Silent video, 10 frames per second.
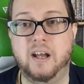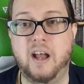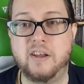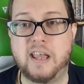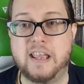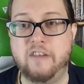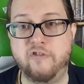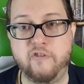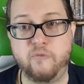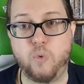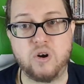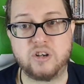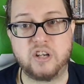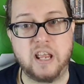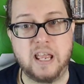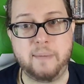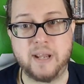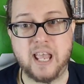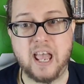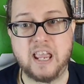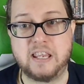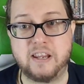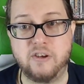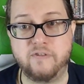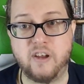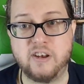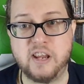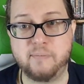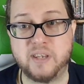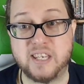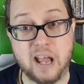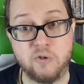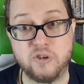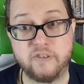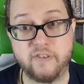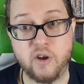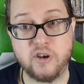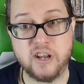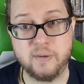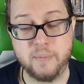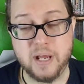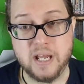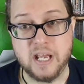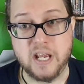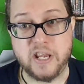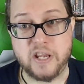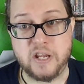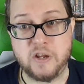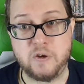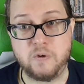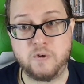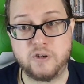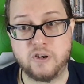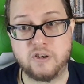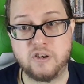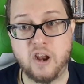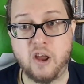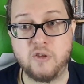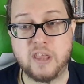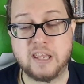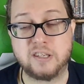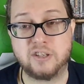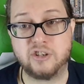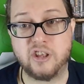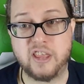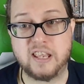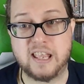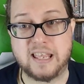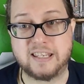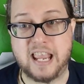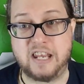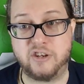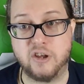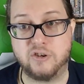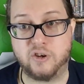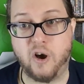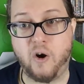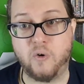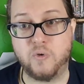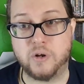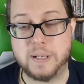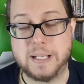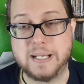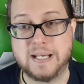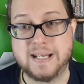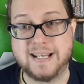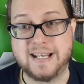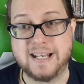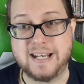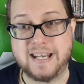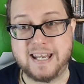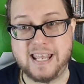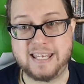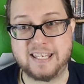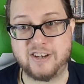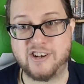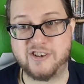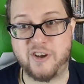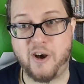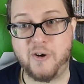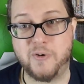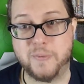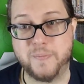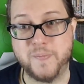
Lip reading: Okay, if you've watched Hibike Euphonium, Sound Euphonium, you should know there's such a thing as a dud gold. This is a dud gold.